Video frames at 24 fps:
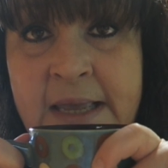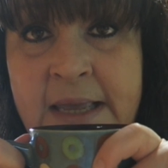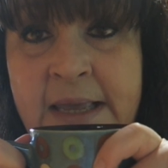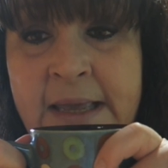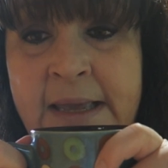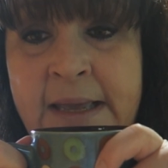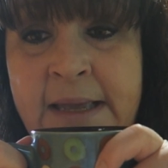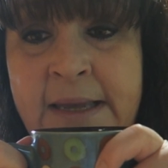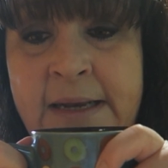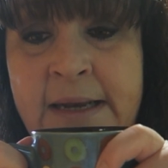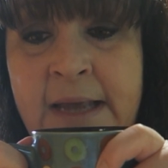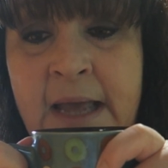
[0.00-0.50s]

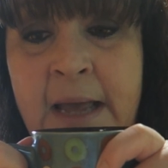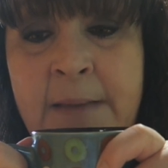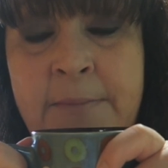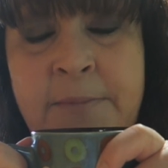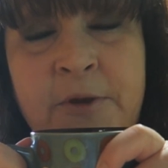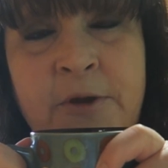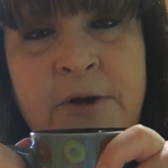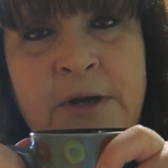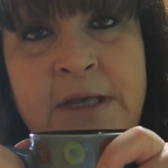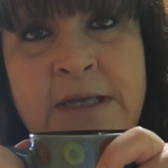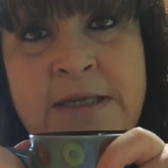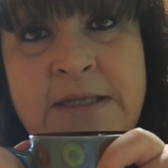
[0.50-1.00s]
and
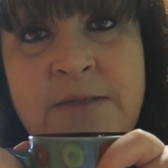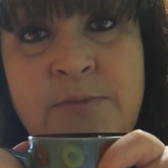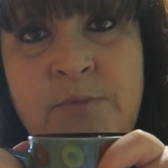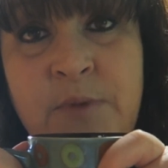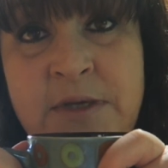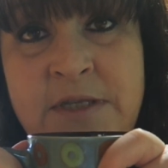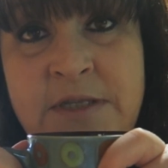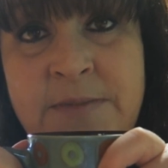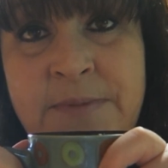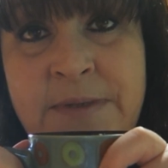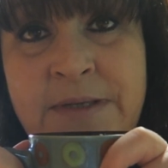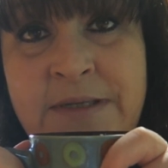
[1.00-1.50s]
I'm going to get some
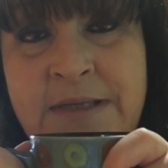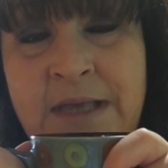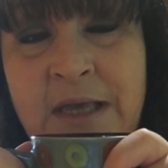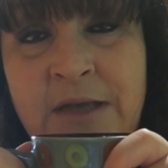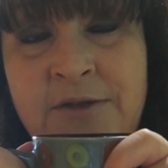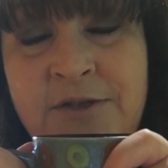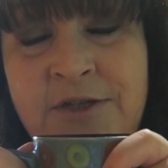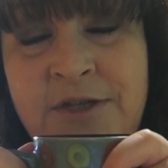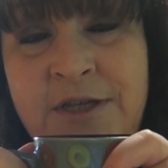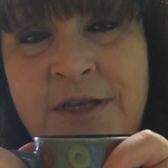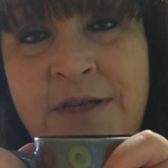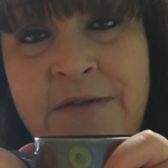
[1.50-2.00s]
recipes
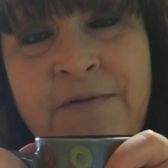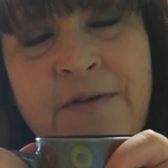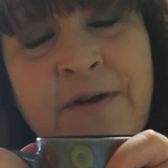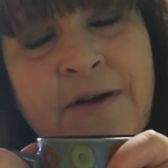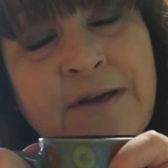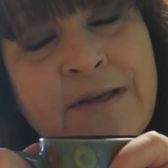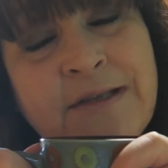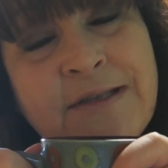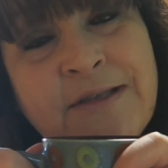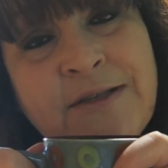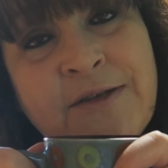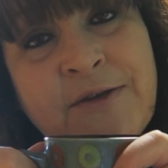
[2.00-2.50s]
out to you
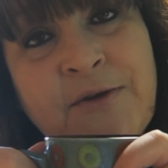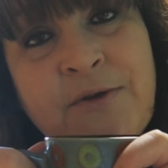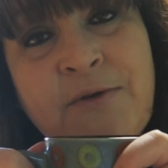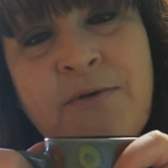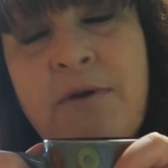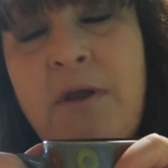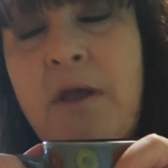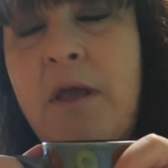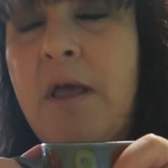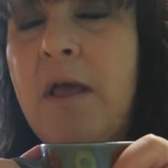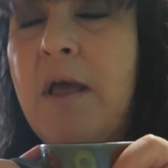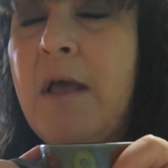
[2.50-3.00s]
very
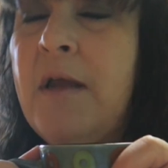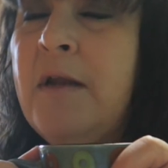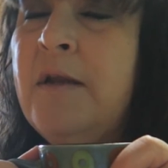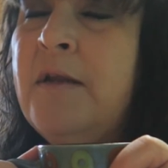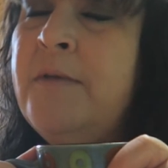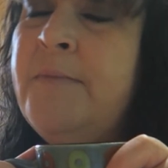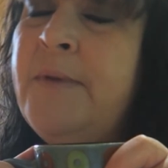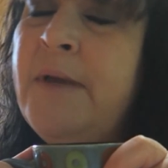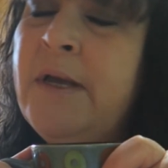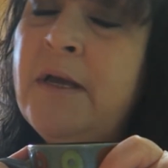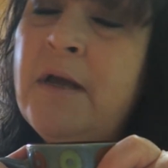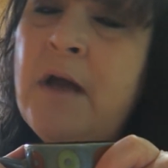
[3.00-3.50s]
soon.
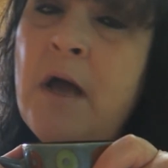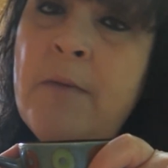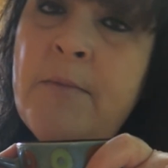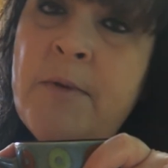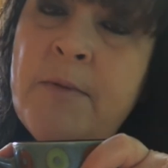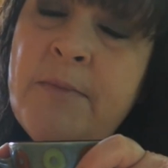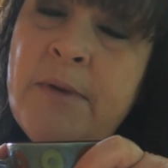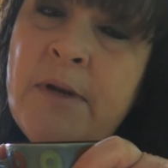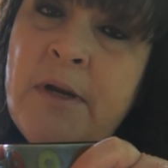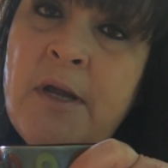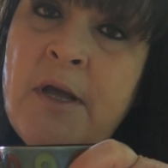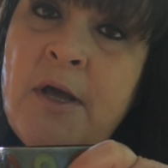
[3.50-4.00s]
Leave me a
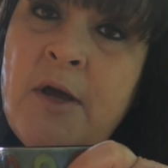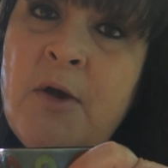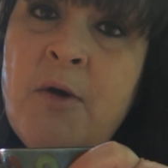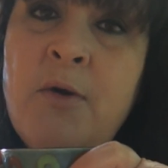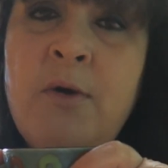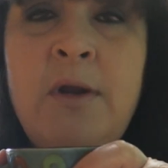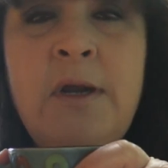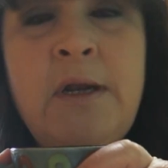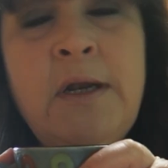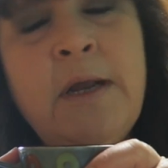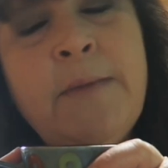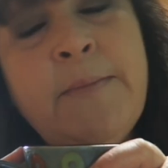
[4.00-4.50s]
comment
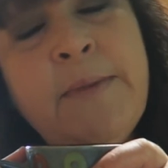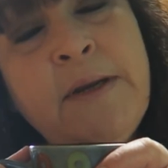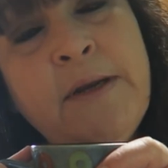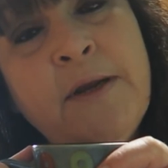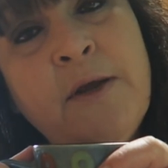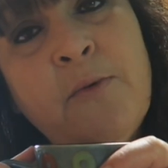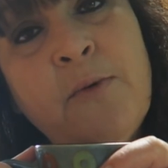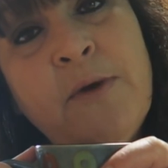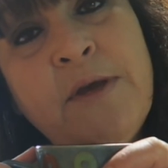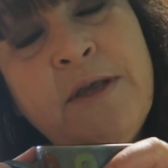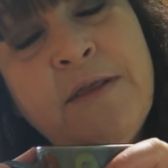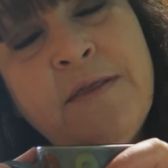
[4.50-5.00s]
below and let me
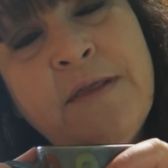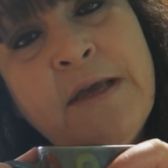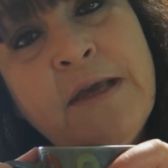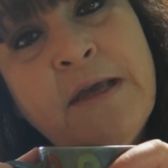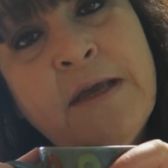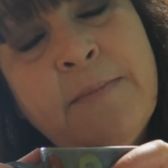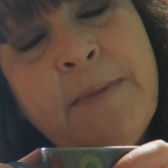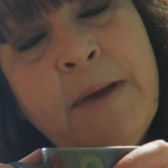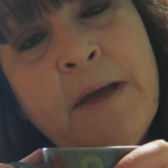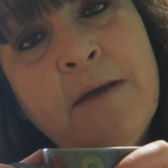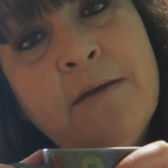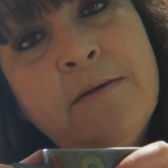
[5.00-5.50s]
know what you
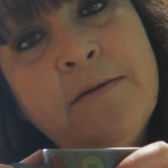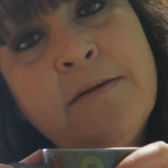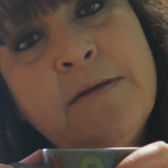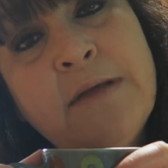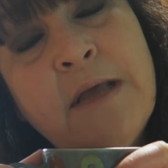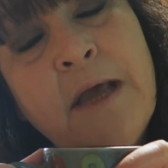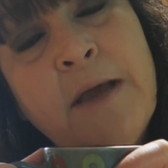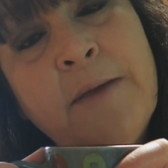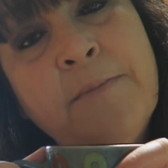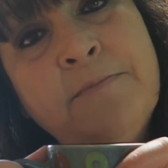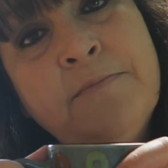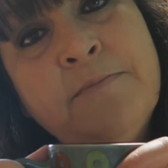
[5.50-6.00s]
think about
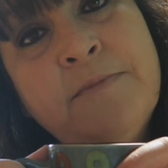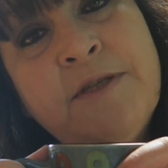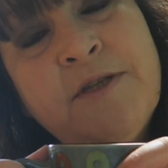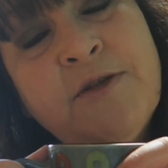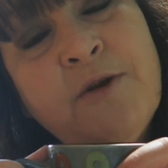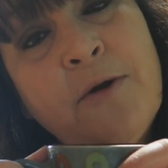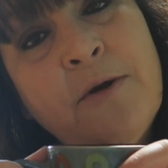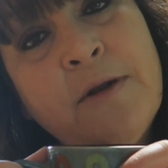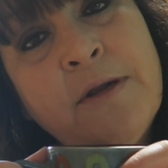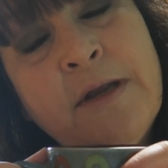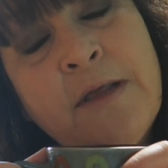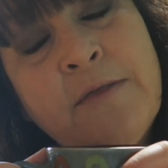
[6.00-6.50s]
um,
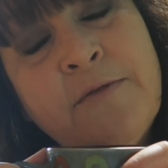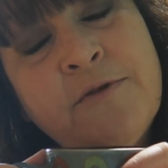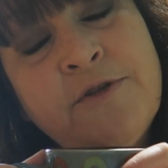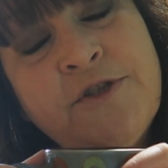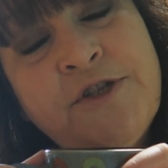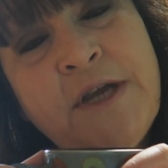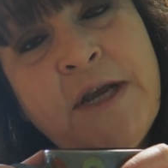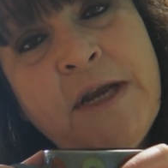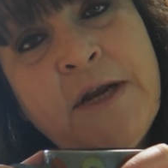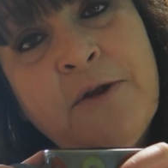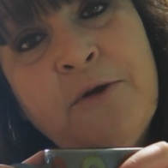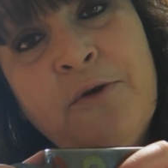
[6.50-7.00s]
starting another
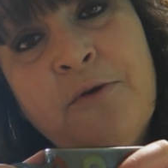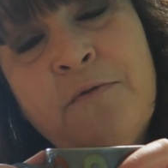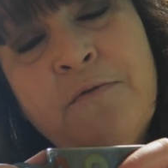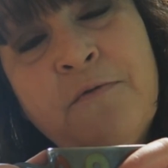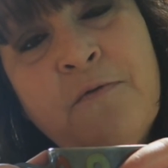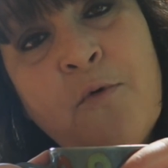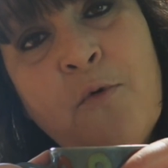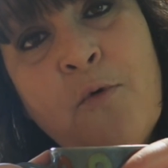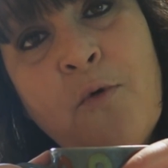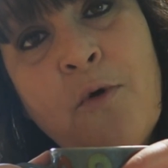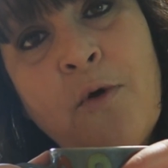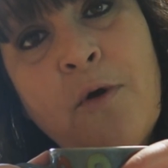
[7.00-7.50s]
channel
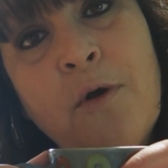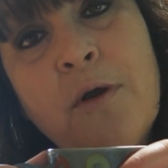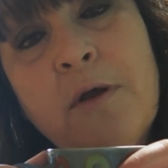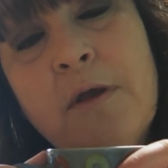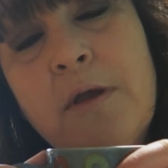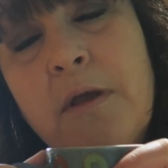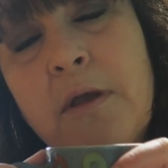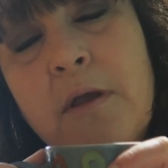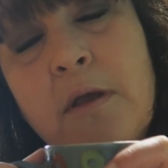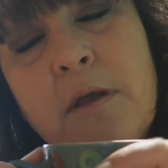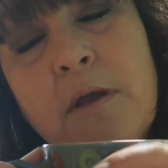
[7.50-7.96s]
for